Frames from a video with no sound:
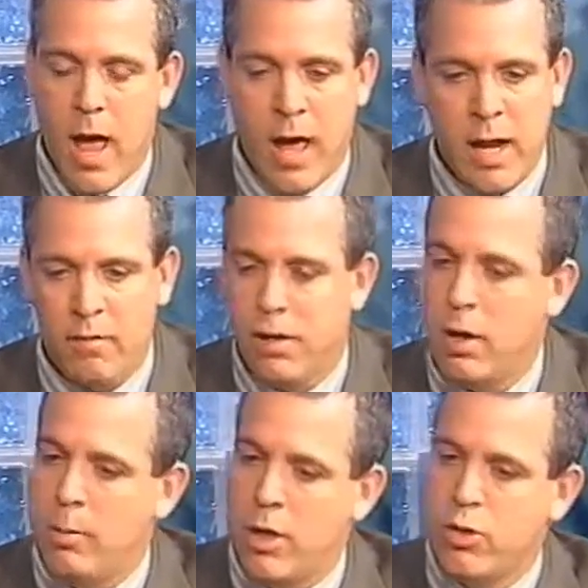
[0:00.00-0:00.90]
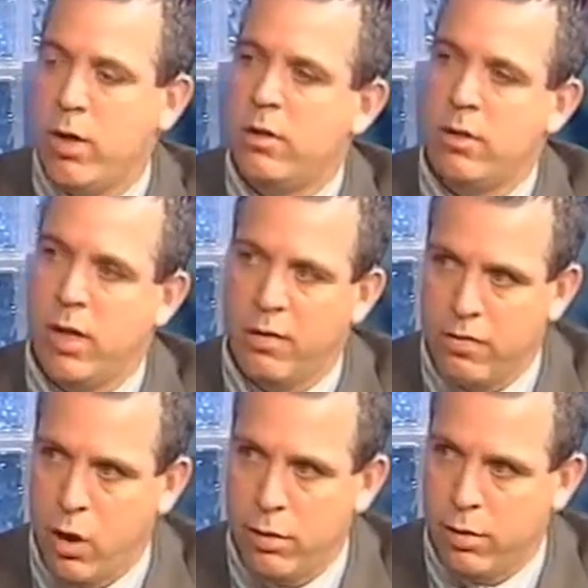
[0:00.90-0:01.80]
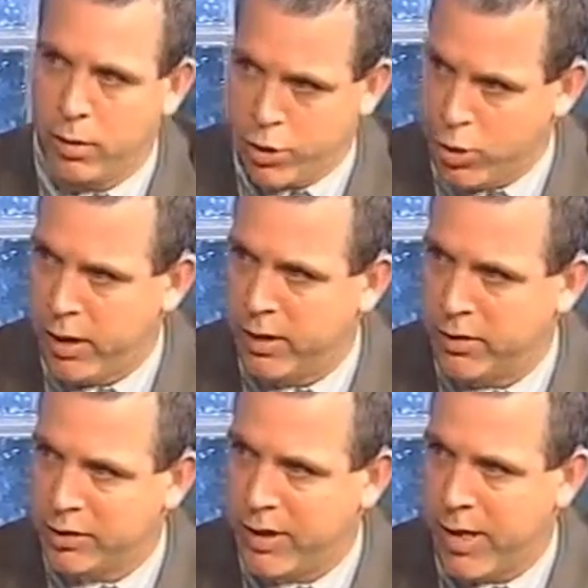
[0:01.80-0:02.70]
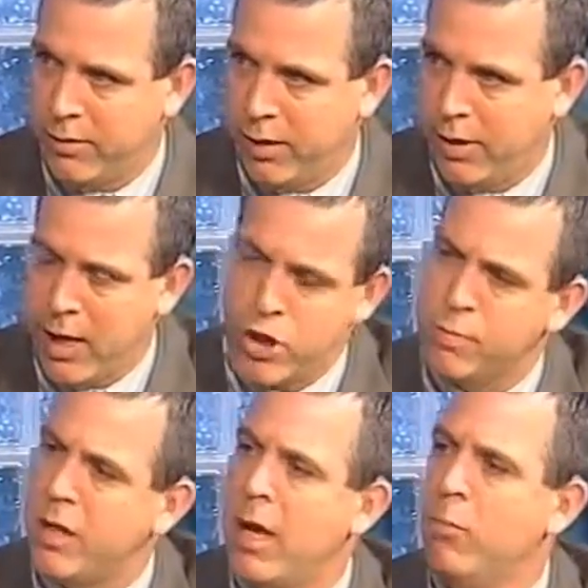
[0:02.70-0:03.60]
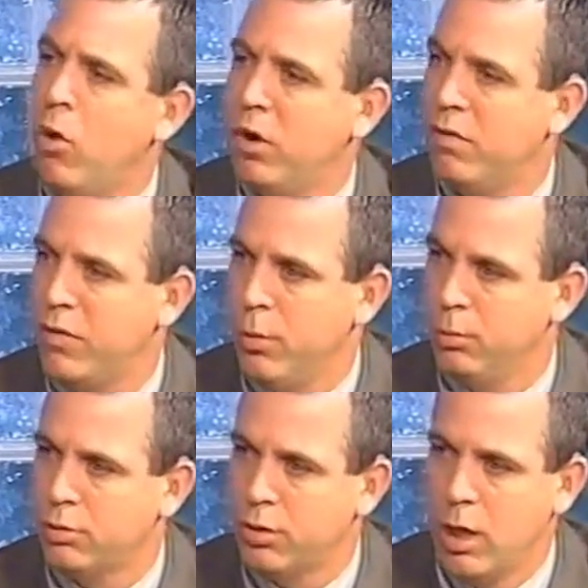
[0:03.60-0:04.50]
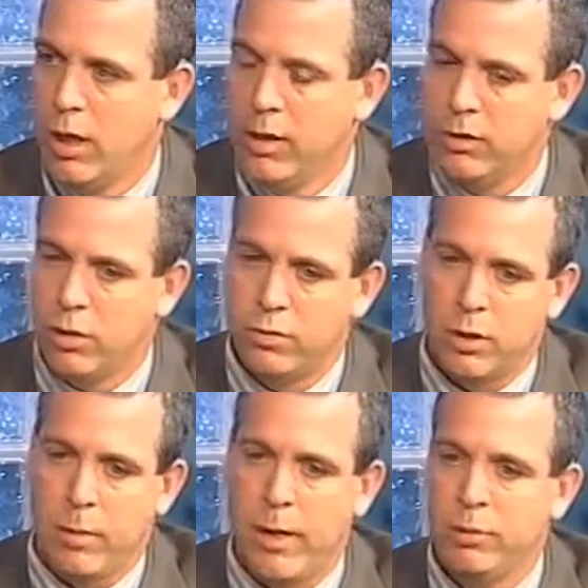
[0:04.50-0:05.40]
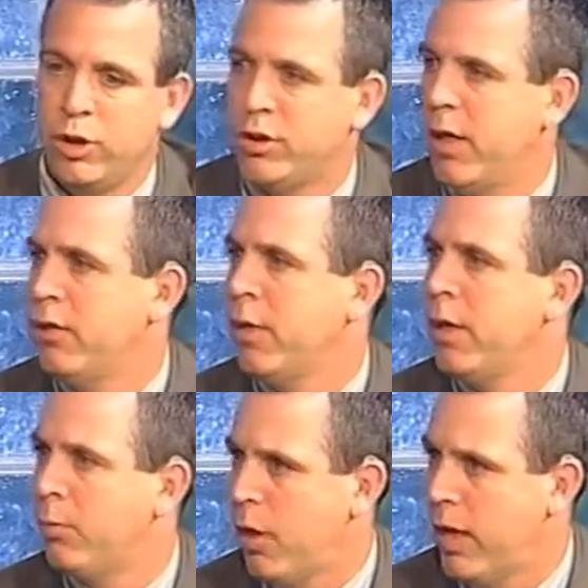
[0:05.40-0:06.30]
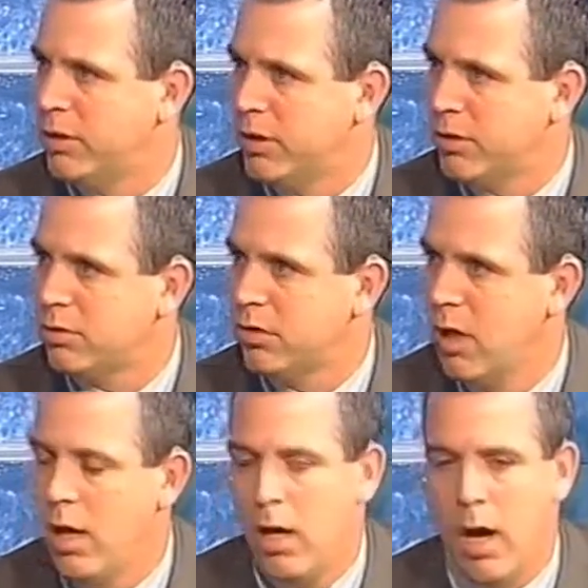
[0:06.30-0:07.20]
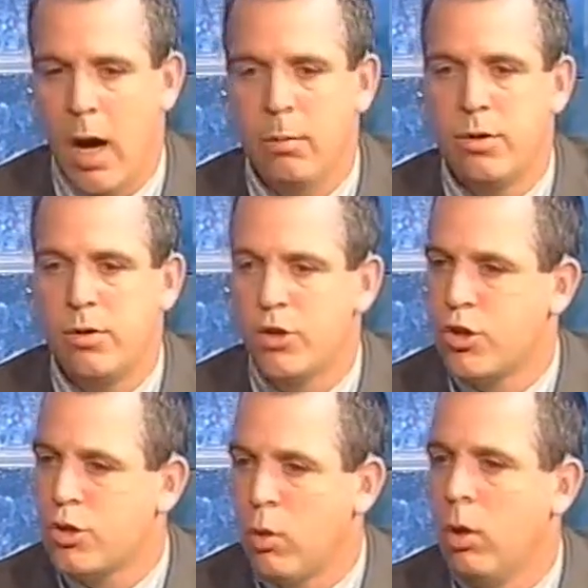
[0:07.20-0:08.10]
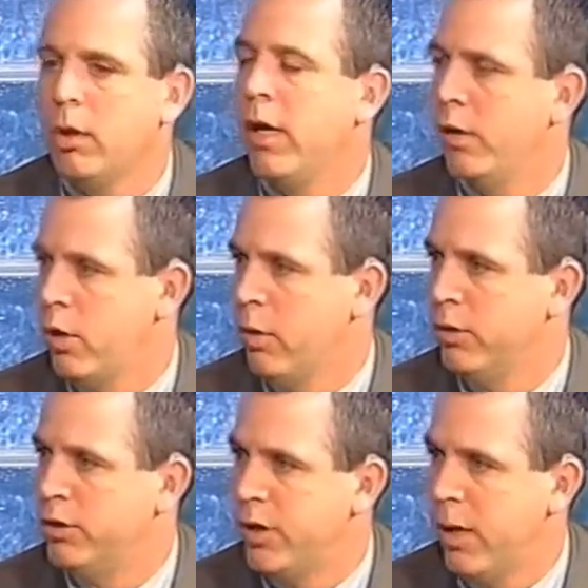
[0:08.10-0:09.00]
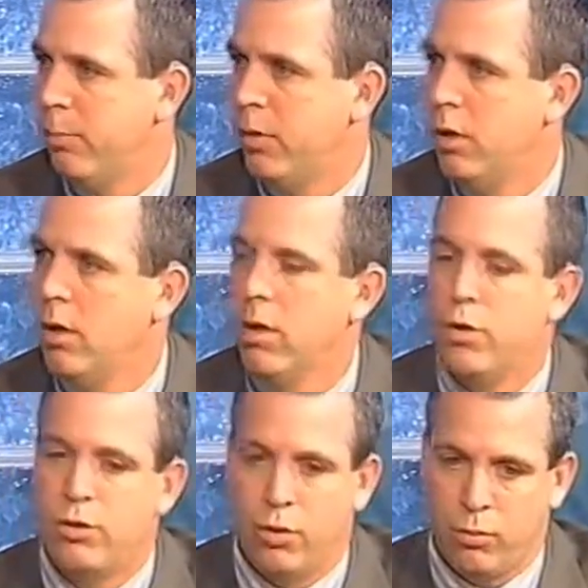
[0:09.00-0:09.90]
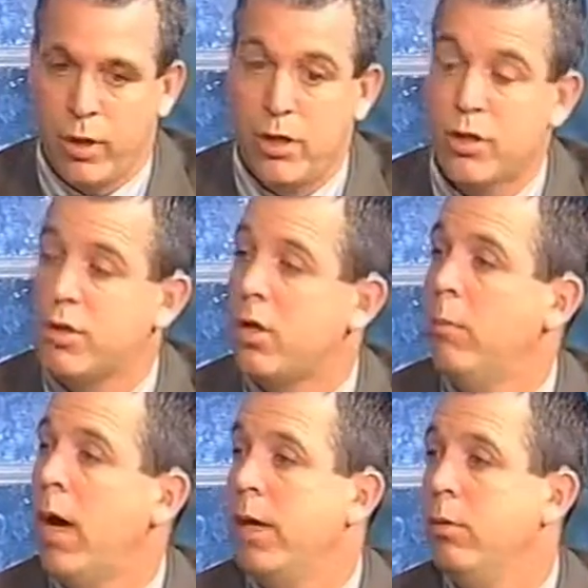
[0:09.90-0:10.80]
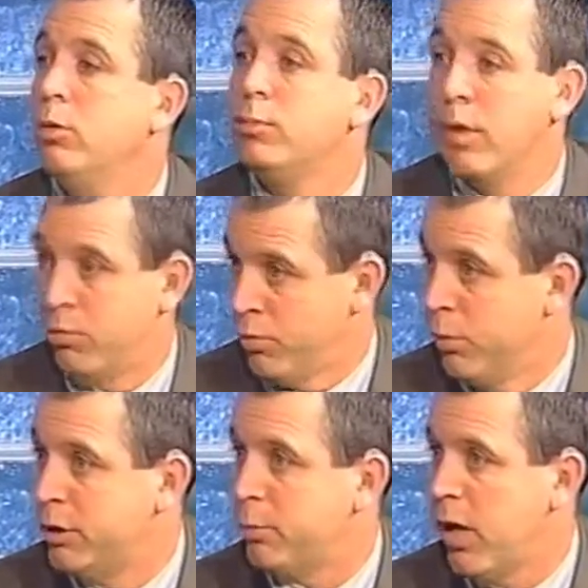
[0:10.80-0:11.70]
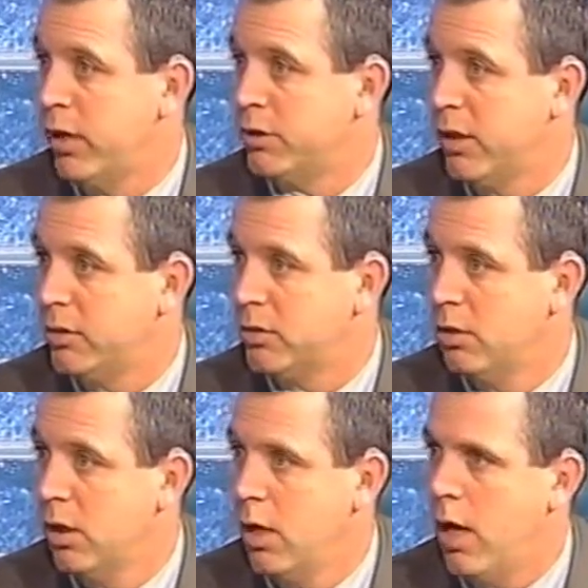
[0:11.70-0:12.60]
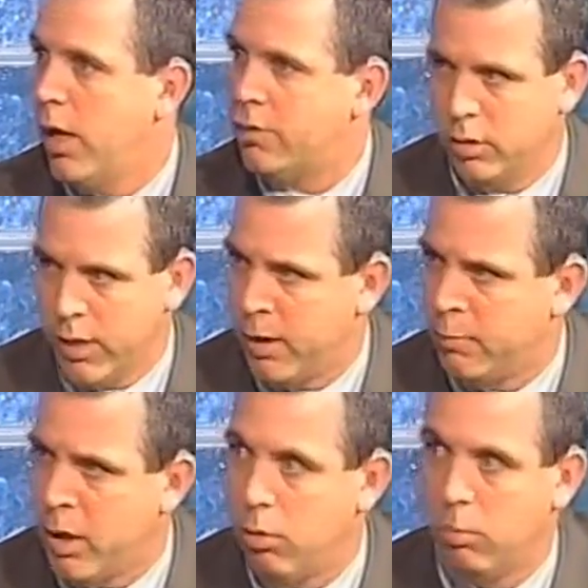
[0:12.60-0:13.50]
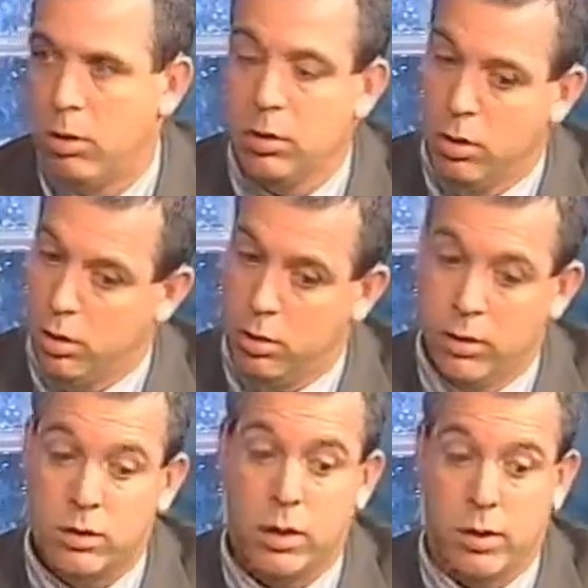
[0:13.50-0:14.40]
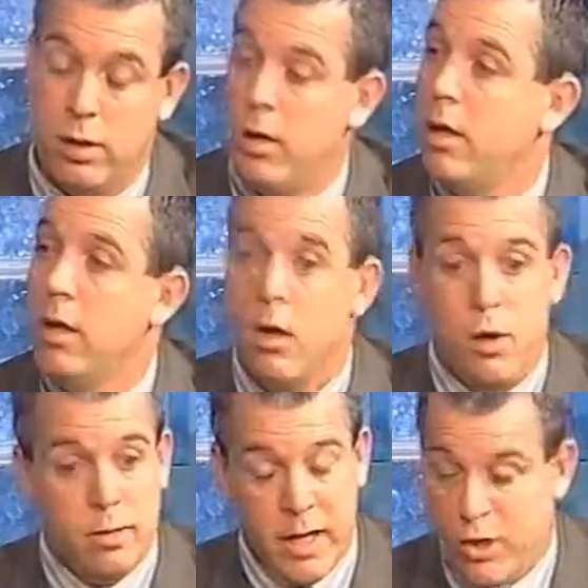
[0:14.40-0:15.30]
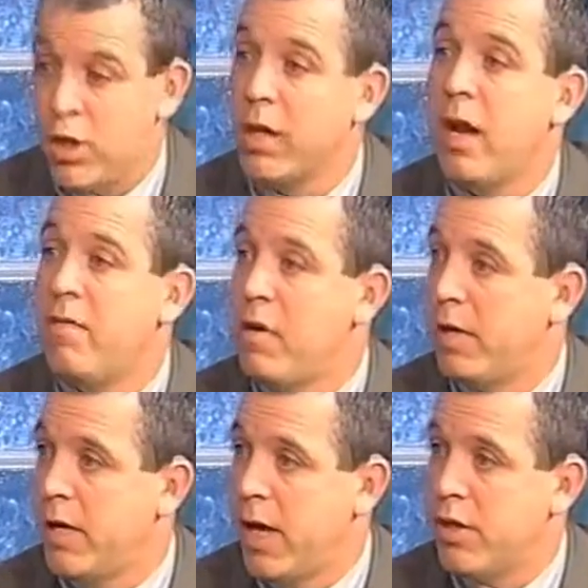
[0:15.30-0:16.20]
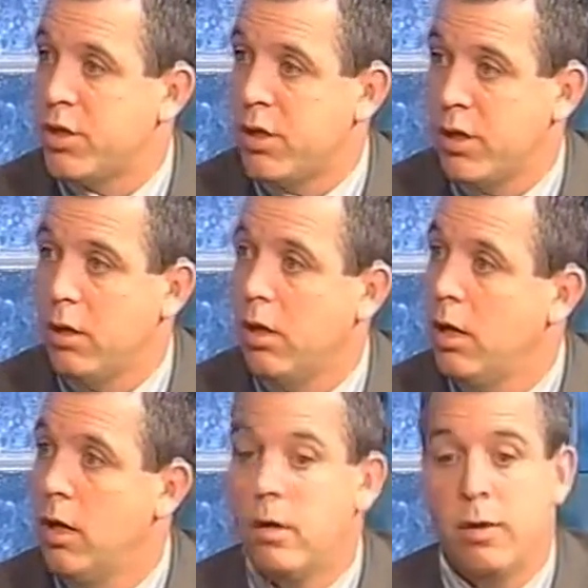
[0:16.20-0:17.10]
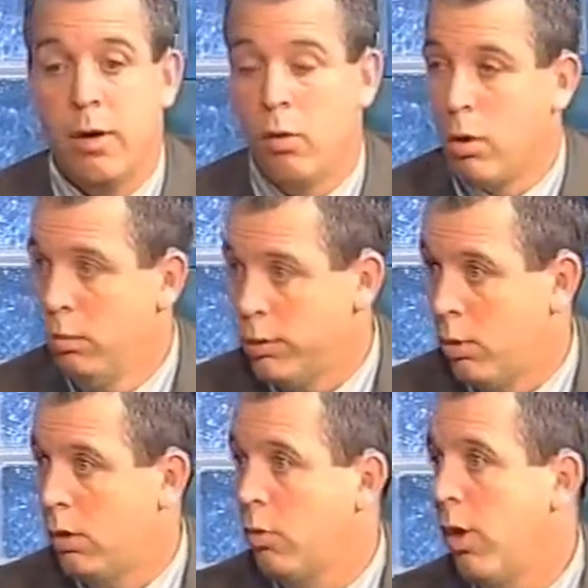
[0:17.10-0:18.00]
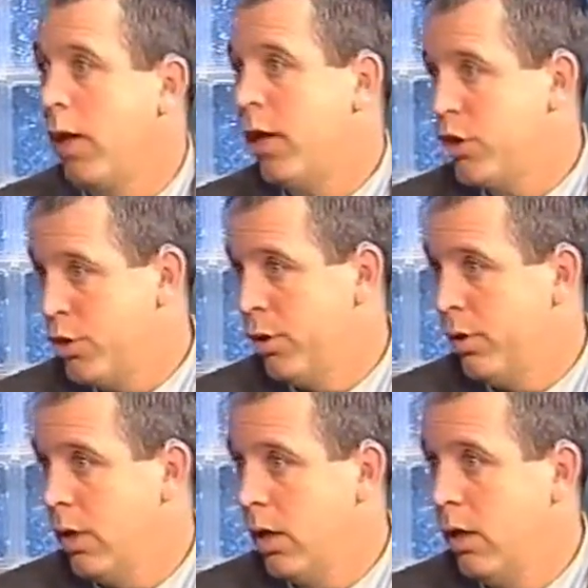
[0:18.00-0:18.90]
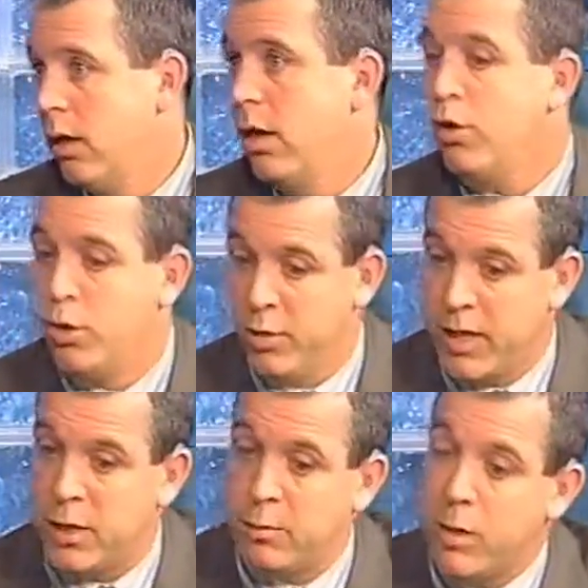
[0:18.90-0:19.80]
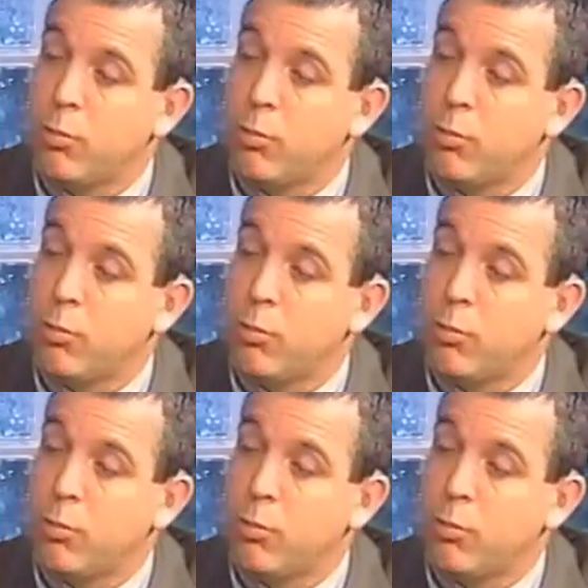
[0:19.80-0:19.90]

And every time I tried to dig further and try to understand it, I just became more confused. So if somebody was just entering the process, mm. I would strongly encourage them to reach to somebody who's been through this process and to let them know, yes. listen, things could get very dicey. They don't always work the way they should you need to be